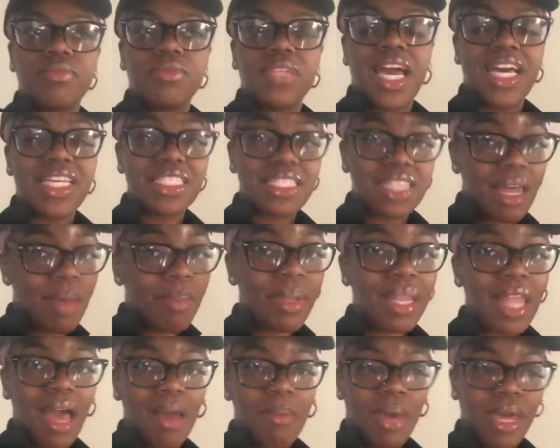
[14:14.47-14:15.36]
I slept a
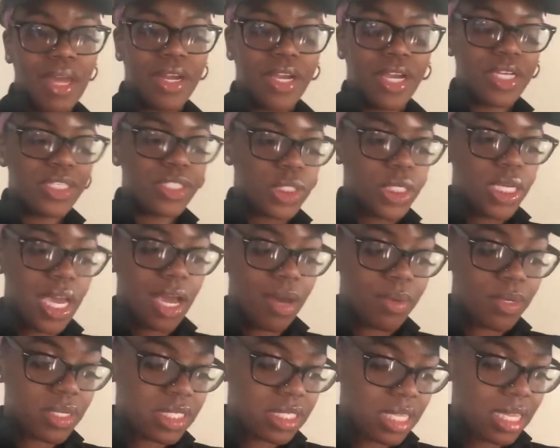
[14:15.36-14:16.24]
lot better yesterday, I
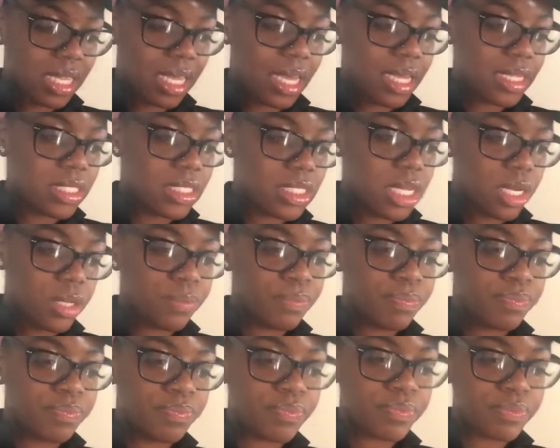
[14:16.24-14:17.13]
will say that. So
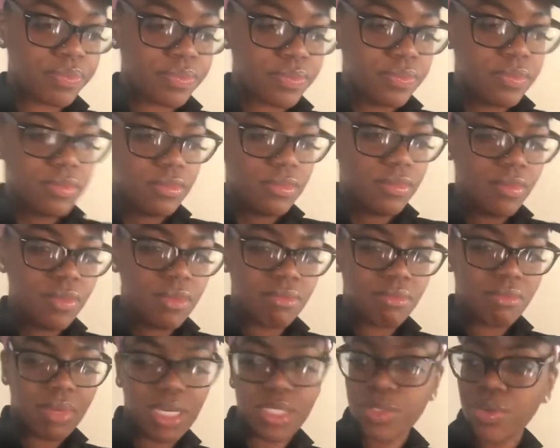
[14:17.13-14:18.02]

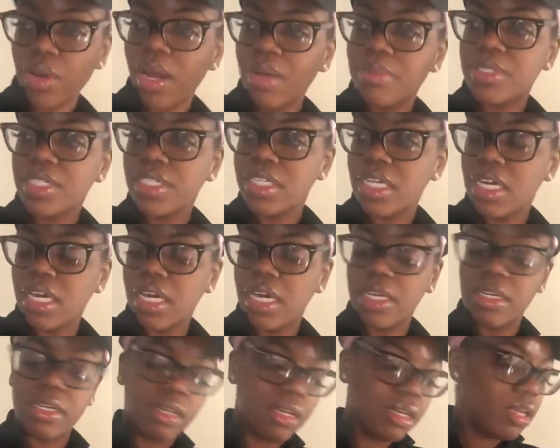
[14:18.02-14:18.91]
my scrubs are
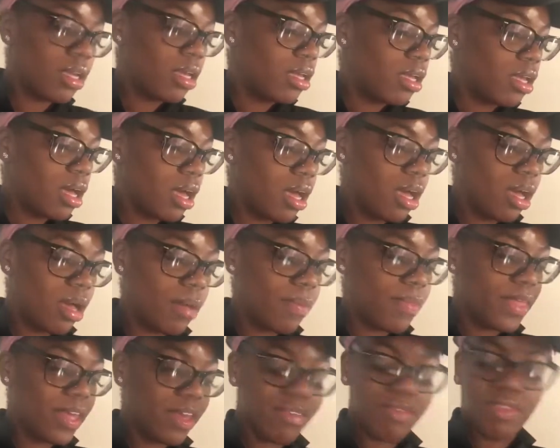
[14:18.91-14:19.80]
done.
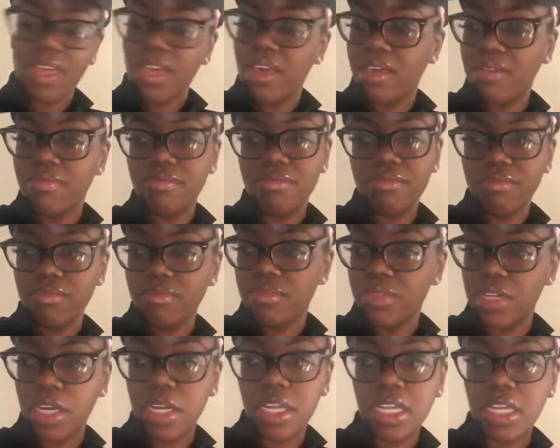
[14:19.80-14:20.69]

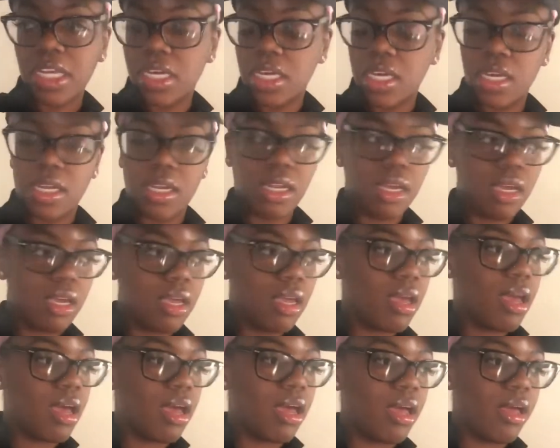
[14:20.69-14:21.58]
They're clean.
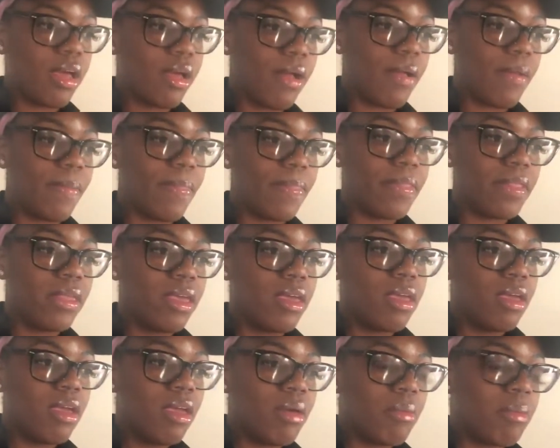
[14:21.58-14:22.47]

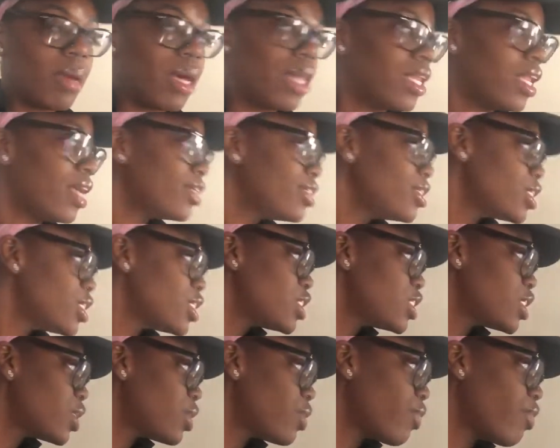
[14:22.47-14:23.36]
My lunch is
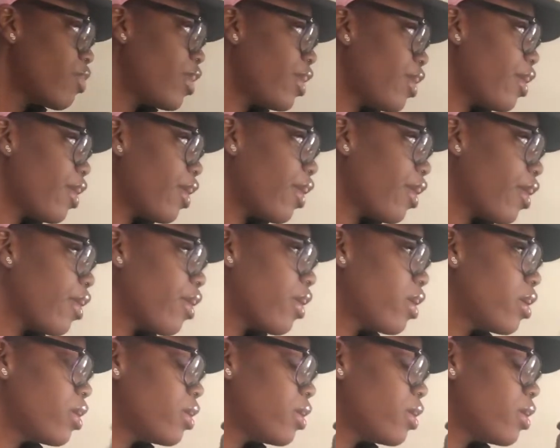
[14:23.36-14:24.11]
still there.